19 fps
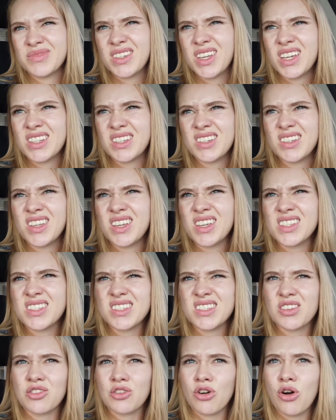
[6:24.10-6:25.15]

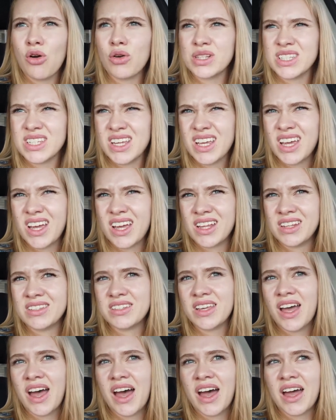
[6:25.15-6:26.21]
it's crowded,
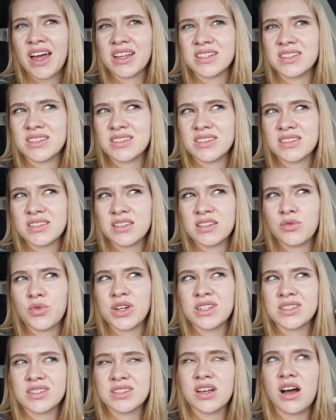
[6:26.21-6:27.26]
and
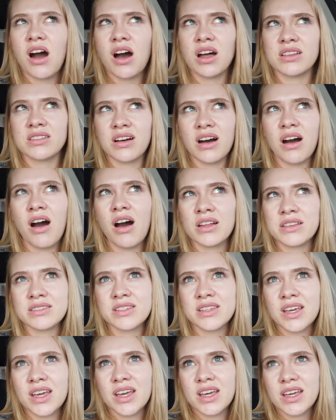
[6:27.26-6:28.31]
when it's hot,
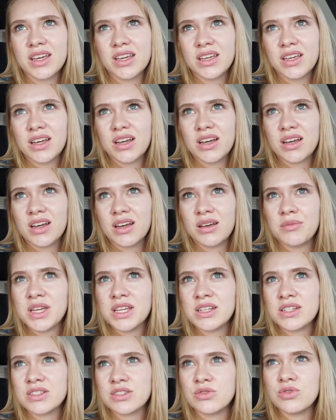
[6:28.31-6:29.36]
I
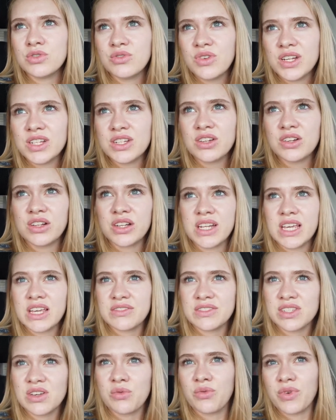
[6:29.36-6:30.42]
mean, it's good when you
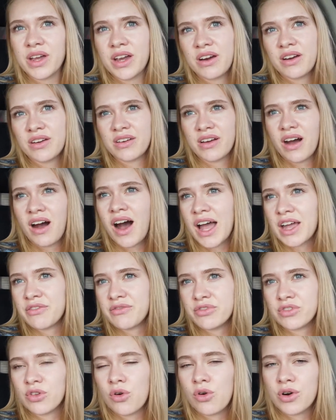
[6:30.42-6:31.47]
live somewhere on the high
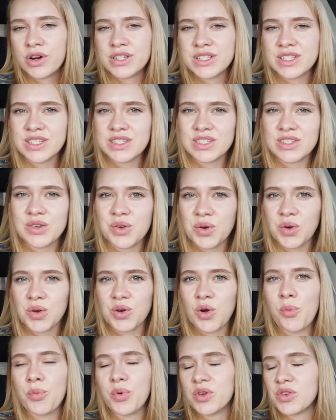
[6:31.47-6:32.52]
floors so you
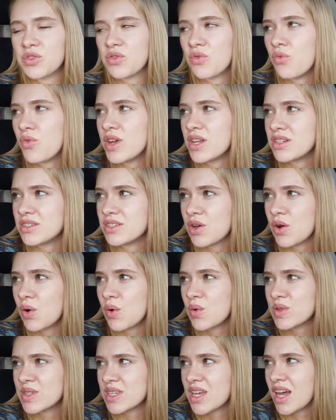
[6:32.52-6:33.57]
can open your
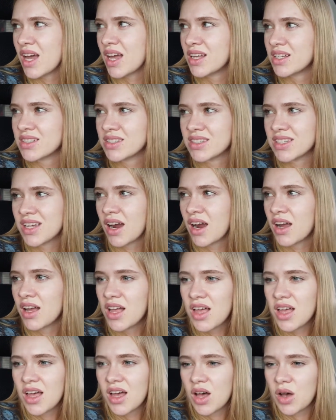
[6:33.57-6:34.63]
windows, and yeah,
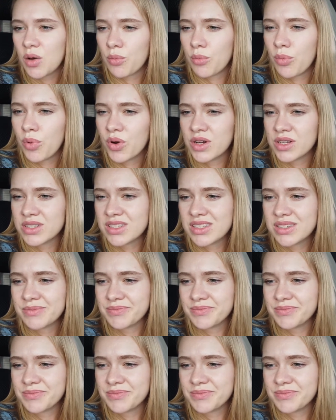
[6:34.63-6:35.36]
but